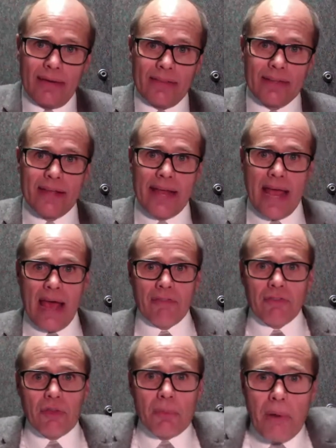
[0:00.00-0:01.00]
The day
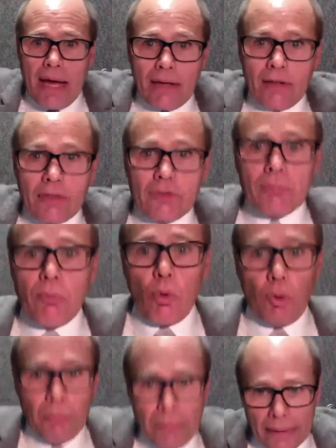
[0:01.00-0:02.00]
after the battle, as
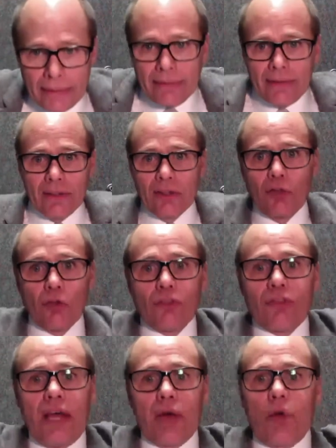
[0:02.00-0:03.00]
Mormon
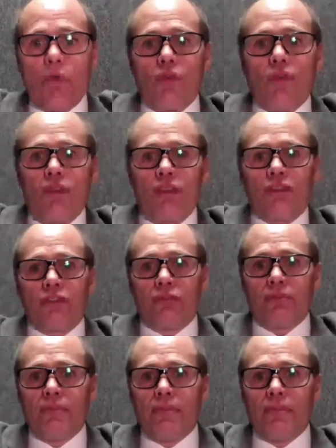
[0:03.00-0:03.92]
looks out over this